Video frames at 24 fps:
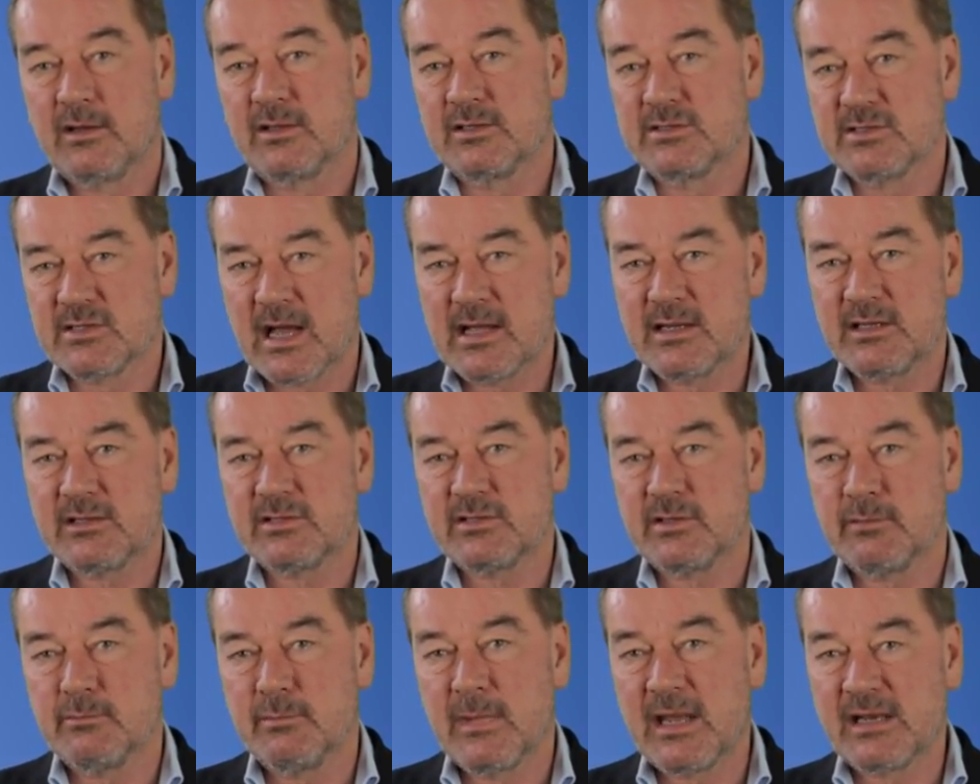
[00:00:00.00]

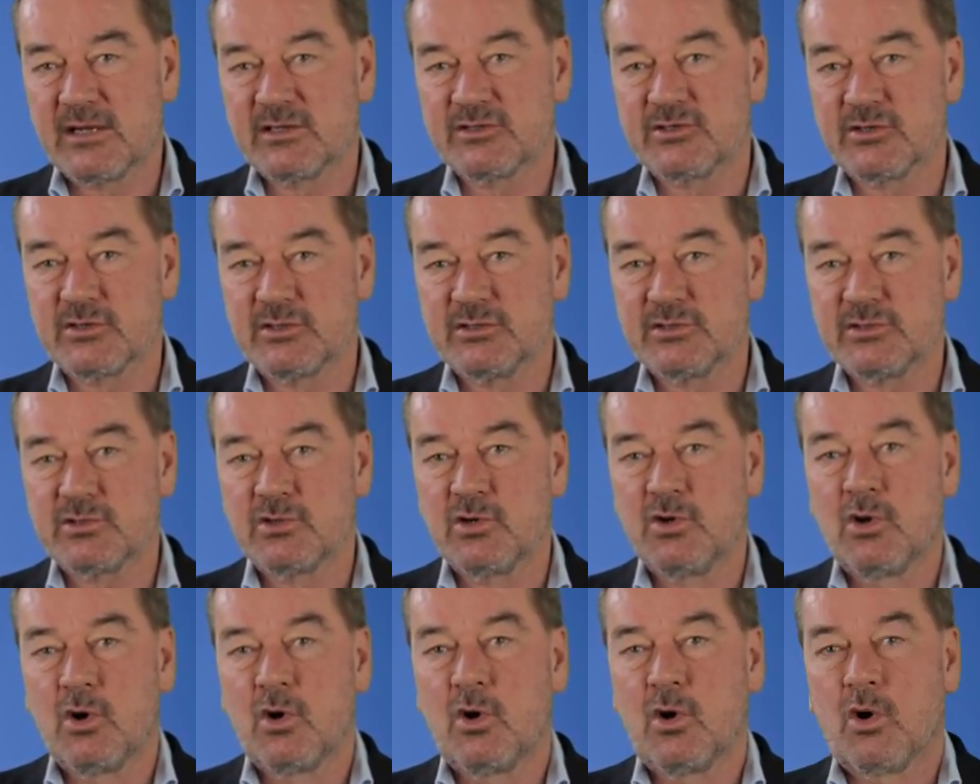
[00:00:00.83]
site managers,
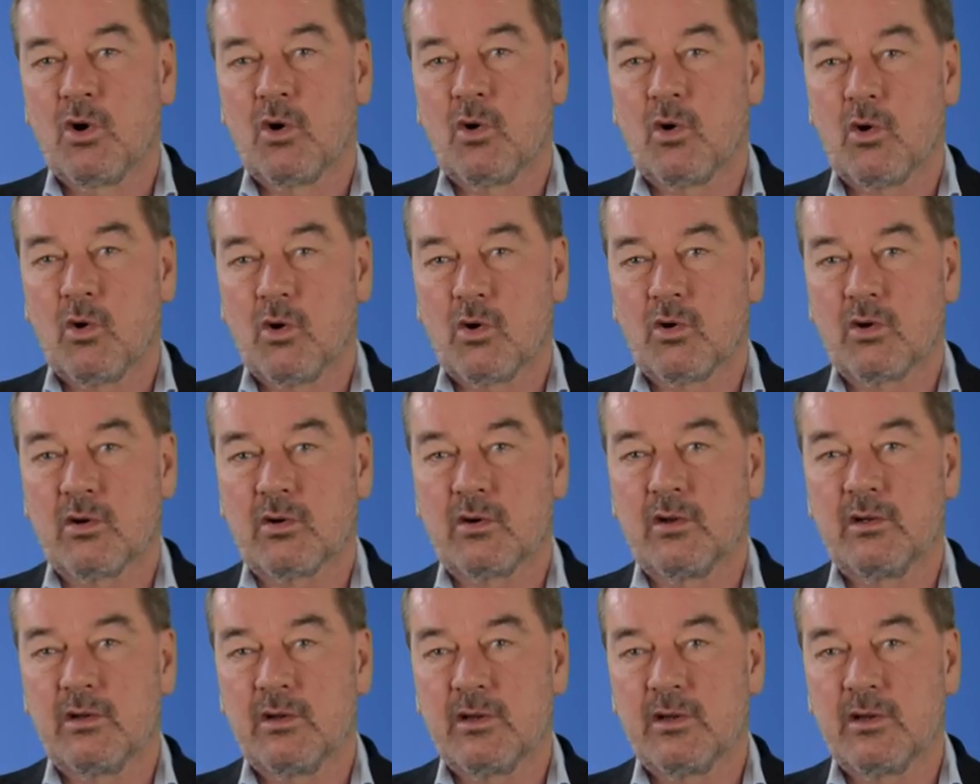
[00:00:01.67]
or